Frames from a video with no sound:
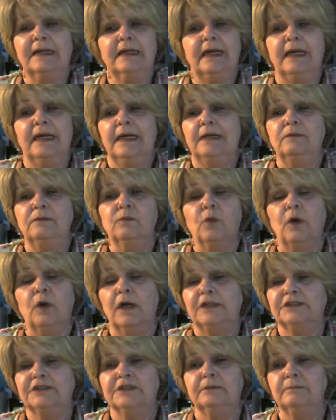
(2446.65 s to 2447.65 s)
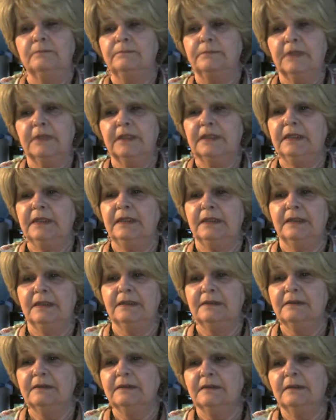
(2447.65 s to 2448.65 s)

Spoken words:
and watch them again.